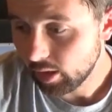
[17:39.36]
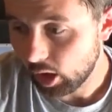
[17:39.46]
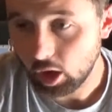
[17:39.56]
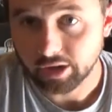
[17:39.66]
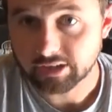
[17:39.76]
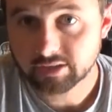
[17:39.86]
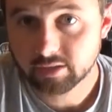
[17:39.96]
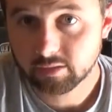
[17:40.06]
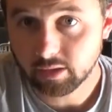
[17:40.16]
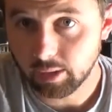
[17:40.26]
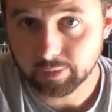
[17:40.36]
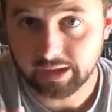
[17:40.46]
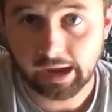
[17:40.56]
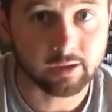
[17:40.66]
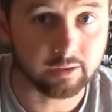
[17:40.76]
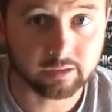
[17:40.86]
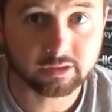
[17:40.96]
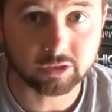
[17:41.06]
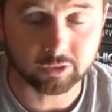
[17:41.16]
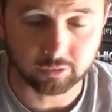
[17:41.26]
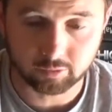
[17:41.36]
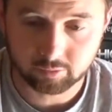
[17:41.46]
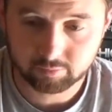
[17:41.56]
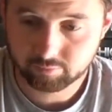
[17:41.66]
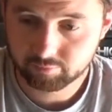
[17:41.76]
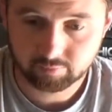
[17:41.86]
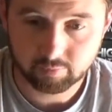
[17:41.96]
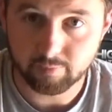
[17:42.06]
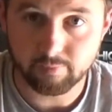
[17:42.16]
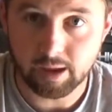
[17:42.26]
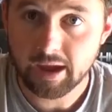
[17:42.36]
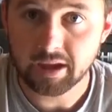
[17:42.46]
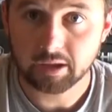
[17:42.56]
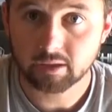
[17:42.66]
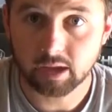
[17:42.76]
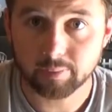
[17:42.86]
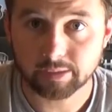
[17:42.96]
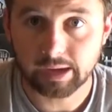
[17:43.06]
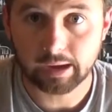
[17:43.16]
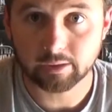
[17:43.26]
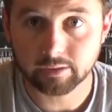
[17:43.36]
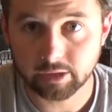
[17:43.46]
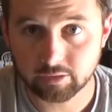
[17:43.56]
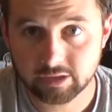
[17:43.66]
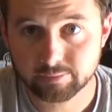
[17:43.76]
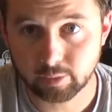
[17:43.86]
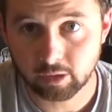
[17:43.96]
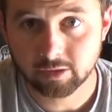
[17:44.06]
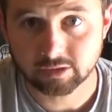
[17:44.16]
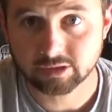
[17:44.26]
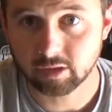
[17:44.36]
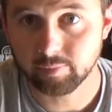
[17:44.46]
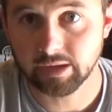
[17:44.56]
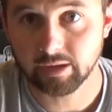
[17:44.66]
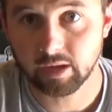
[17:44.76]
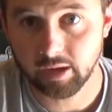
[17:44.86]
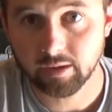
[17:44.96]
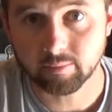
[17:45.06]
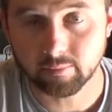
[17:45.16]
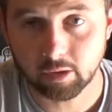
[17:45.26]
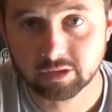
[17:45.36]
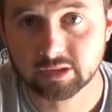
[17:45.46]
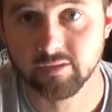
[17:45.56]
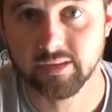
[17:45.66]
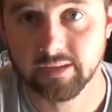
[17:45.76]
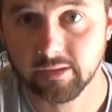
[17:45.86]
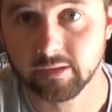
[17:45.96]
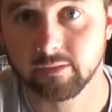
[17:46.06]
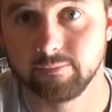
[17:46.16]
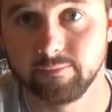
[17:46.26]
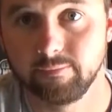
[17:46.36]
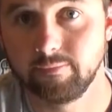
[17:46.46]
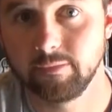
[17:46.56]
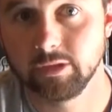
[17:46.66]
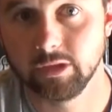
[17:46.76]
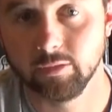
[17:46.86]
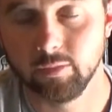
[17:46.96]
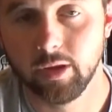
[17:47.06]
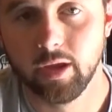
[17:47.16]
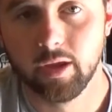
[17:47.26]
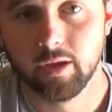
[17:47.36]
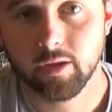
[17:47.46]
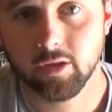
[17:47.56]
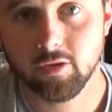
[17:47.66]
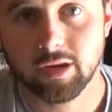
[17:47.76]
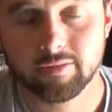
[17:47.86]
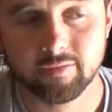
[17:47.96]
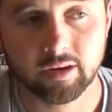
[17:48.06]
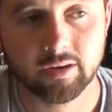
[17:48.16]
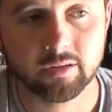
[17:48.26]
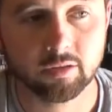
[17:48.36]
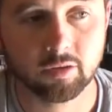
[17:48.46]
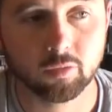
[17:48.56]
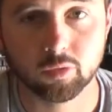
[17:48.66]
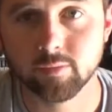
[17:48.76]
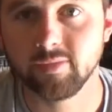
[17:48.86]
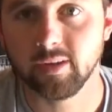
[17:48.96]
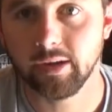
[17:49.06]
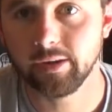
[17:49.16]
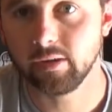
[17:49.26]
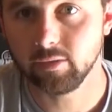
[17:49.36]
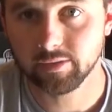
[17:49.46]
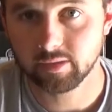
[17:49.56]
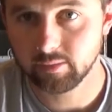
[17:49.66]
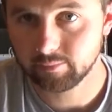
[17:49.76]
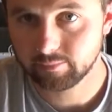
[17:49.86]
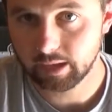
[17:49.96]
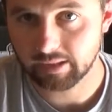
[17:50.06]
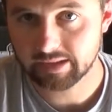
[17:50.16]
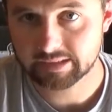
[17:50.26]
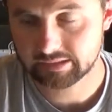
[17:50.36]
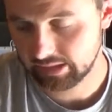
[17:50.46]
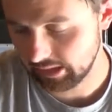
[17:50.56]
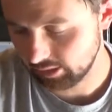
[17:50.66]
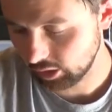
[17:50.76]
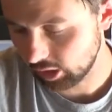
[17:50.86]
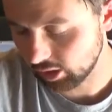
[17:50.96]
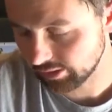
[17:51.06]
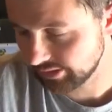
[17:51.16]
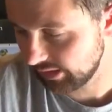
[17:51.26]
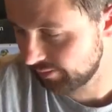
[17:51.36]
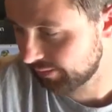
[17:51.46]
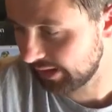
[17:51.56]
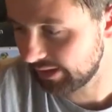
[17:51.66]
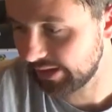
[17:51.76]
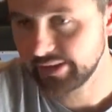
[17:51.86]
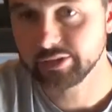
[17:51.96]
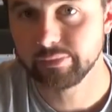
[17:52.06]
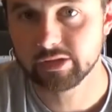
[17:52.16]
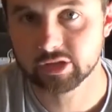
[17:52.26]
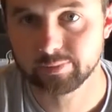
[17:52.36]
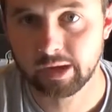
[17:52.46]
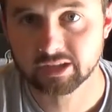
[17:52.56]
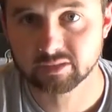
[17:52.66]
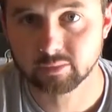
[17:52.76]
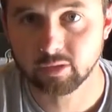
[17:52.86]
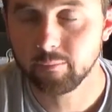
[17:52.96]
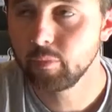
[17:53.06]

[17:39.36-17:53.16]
August up in Canada to May up in Canada. You know, these birds are being hunted most of the year. So you have very little room for error with them. I like to stack the cards in my deck as much as possible.